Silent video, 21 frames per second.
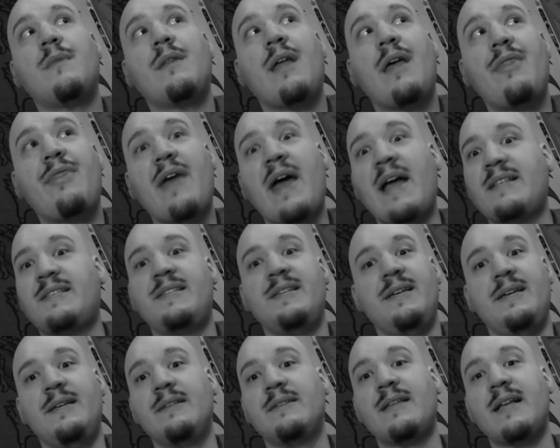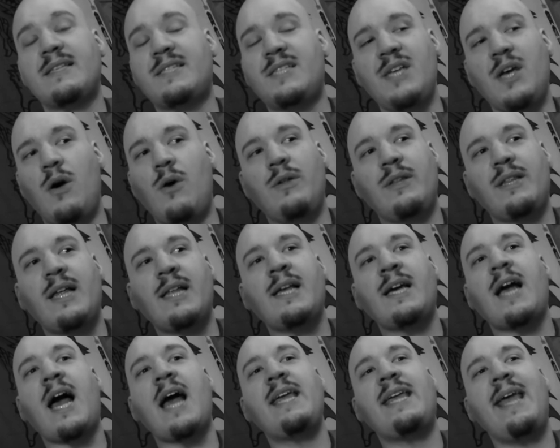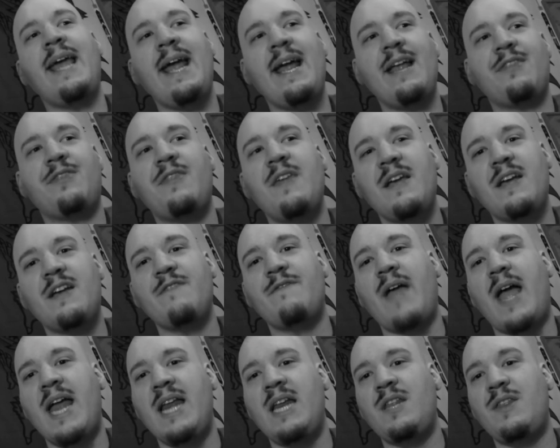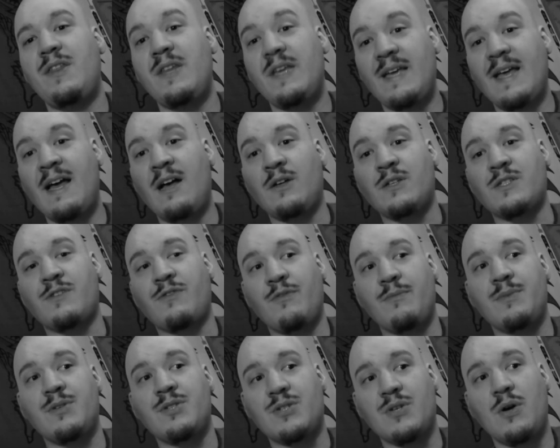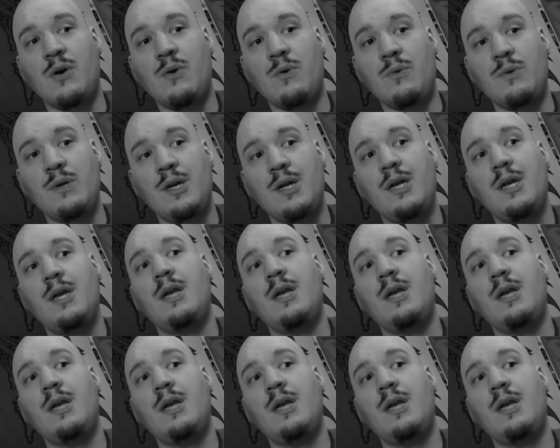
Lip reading: That's it. That's the only, like, I can't think of anything else from a zone